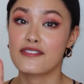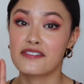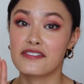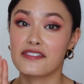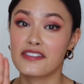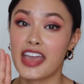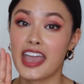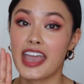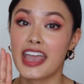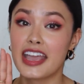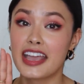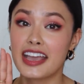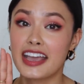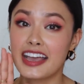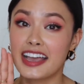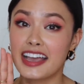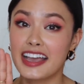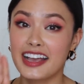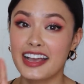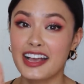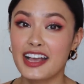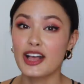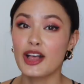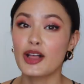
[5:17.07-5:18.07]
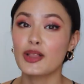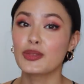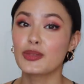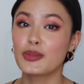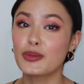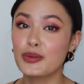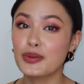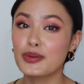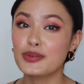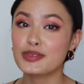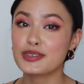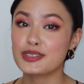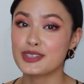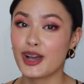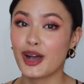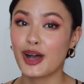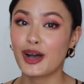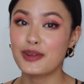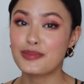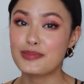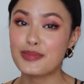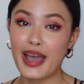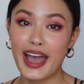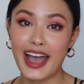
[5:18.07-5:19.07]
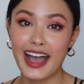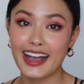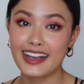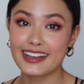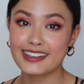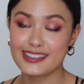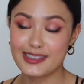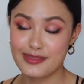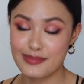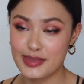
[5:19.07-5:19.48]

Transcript: fake Louis Vuitton bags